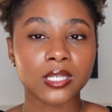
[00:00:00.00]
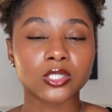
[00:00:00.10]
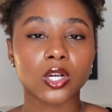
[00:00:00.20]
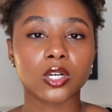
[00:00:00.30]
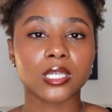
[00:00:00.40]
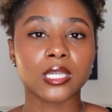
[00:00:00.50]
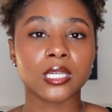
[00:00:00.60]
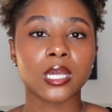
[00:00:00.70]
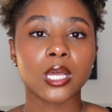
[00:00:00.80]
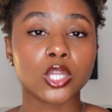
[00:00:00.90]
and
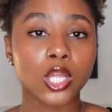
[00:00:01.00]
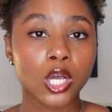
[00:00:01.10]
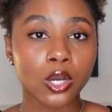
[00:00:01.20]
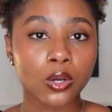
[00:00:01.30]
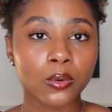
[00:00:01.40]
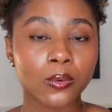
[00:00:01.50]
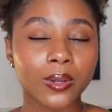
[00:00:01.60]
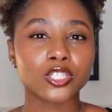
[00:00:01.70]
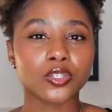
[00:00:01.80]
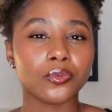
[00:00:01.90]
talking low,
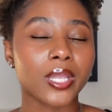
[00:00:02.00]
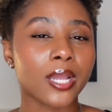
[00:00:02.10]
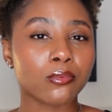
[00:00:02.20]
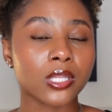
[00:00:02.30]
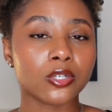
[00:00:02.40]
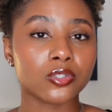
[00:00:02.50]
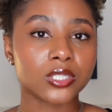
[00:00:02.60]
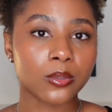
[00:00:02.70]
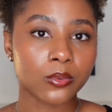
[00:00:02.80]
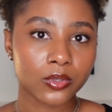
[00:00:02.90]
so you can't really
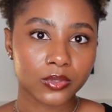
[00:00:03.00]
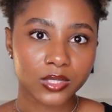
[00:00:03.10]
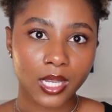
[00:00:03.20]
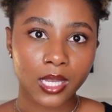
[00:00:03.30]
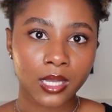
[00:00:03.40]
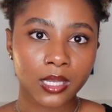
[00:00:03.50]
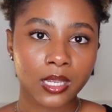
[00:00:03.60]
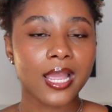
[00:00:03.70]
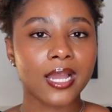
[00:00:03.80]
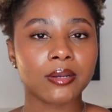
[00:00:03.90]
understand what they're saying.
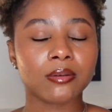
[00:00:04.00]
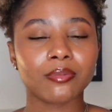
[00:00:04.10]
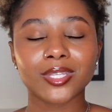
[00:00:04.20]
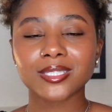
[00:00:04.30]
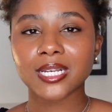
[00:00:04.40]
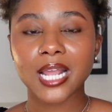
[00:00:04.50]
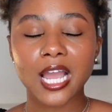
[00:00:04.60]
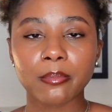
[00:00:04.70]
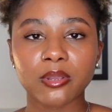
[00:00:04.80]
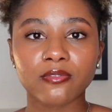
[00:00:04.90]
And this can
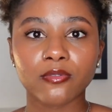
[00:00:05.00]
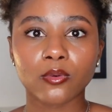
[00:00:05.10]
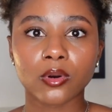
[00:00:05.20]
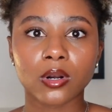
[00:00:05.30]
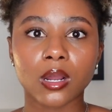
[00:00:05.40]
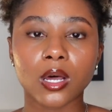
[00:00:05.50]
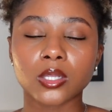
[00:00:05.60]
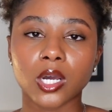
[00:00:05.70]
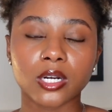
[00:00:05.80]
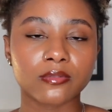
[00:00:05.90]
happen for a
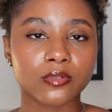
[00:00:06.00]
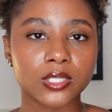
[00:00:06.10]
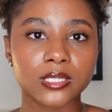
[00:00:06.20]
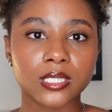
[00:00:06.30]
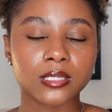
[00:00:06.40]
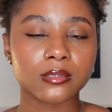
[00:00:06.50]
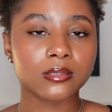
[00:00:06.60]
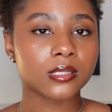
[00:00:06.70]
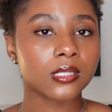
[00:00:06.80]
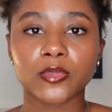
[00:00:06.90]
lot of
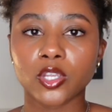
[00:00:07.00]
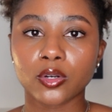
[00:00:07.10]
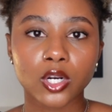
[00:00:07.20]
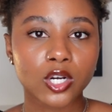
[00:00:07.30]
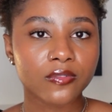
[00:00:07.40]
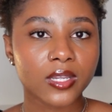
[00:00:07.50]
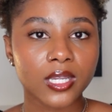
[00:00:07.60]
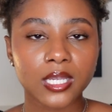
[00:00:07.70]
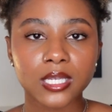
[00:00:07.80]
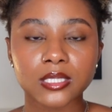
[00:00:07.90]
reasons. You're
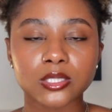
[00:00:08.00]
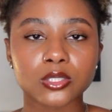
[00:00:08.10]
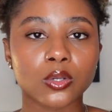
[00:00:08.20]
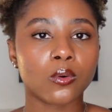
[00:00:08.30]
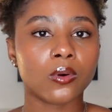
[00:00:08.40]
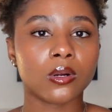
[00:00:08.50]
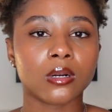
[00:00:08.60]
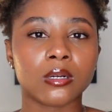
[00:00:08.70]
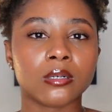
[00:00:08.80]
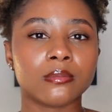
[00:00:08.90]
nervous
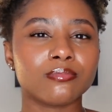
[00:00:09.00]
or